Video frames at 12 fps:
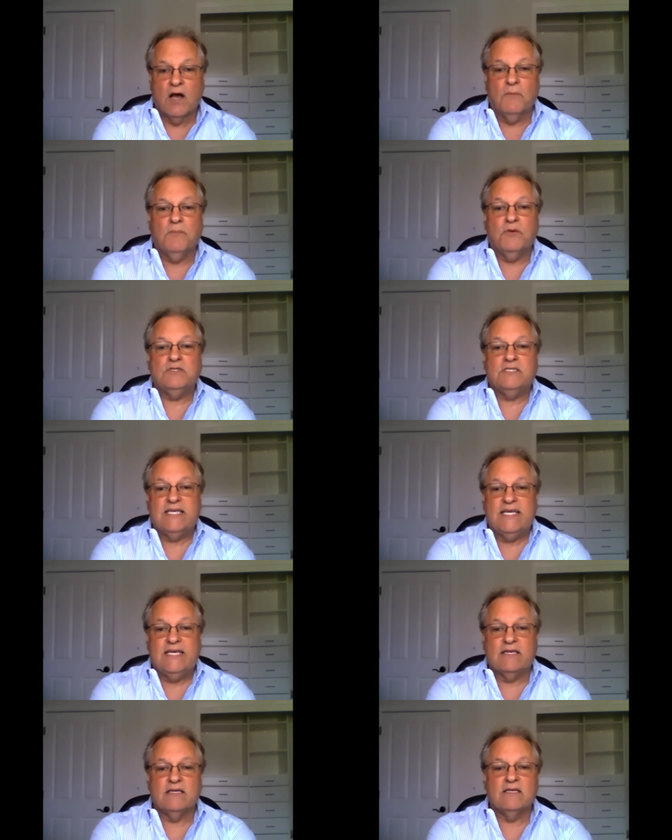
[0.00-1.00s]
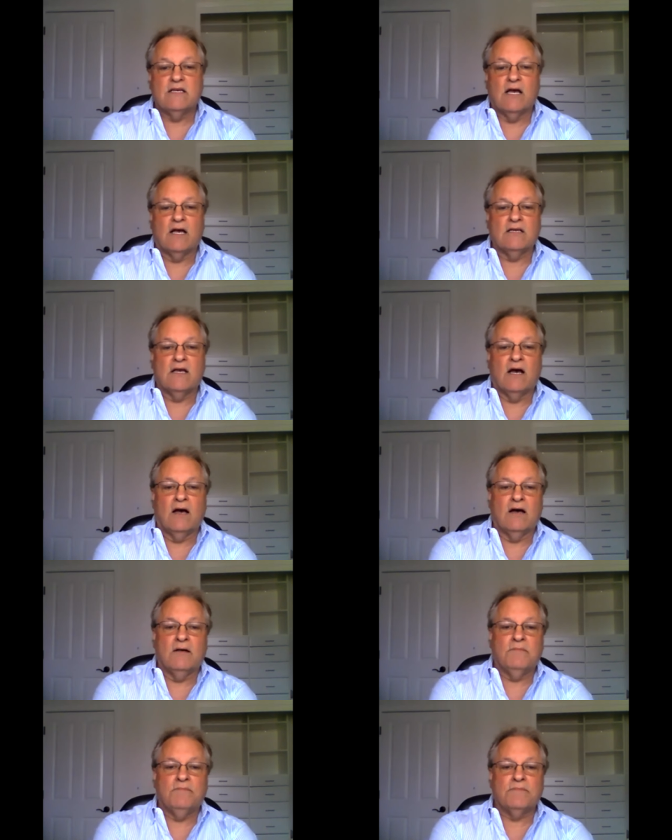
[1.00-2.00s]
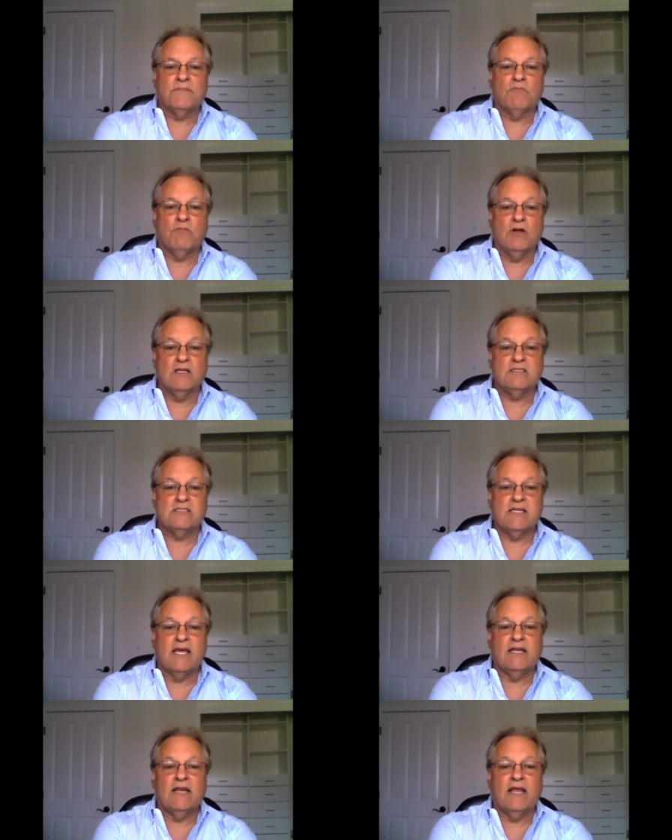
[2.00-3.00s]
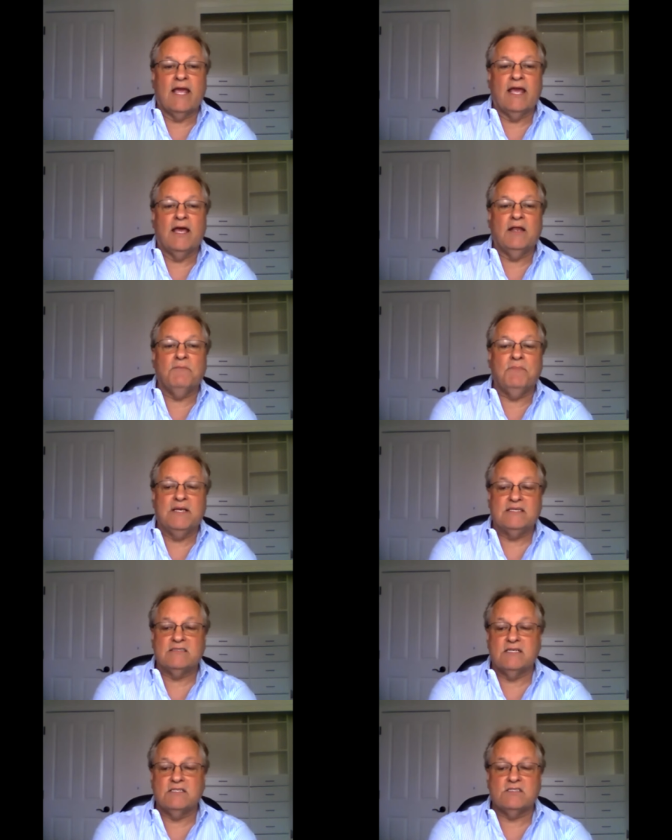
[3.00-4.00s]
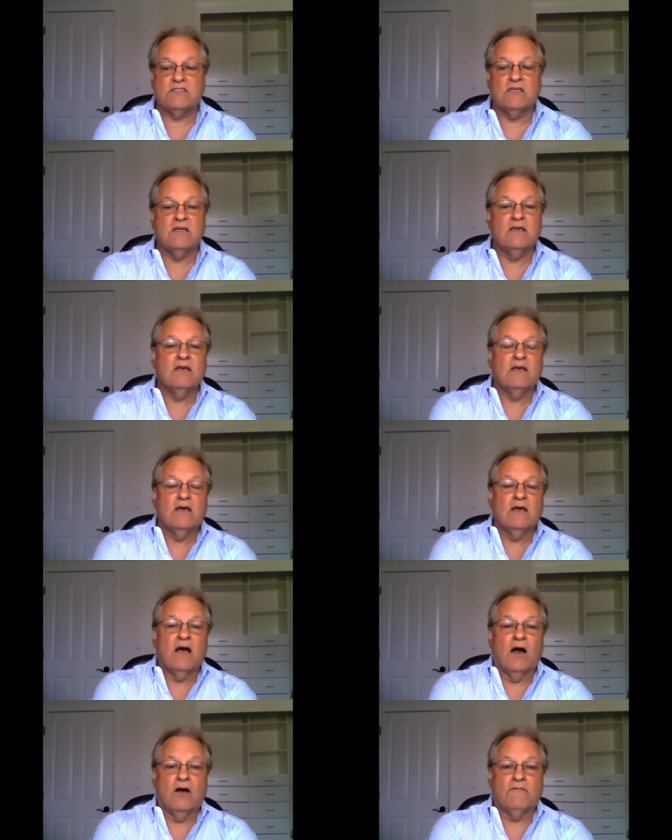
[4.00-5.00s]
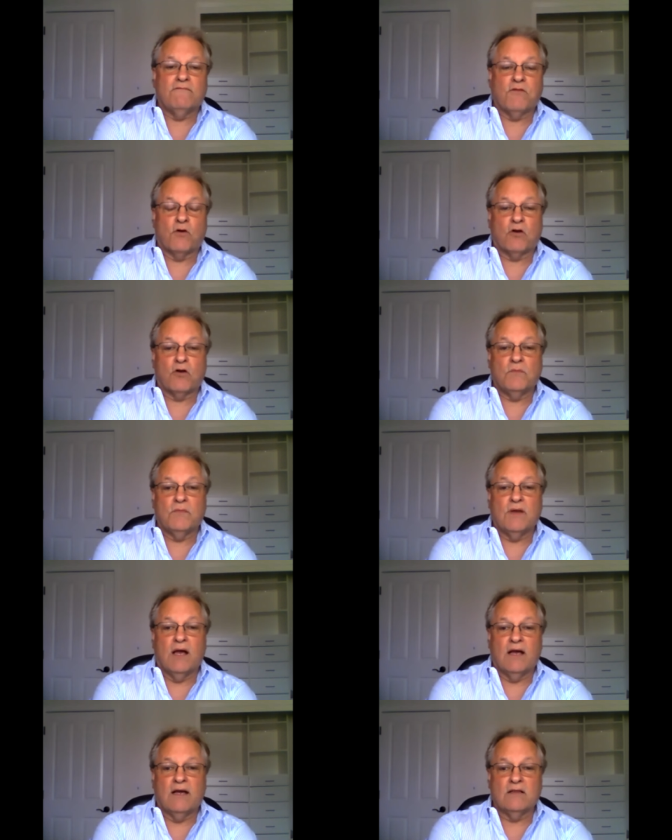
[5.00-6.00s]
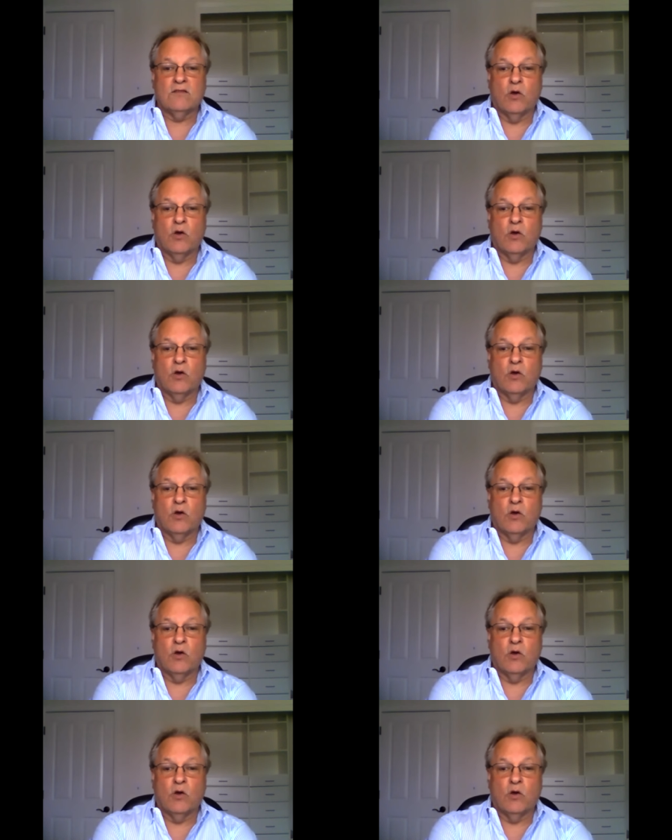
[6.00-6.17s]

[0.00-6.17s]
a boutique uh, um, real estate and business uh, firm uh,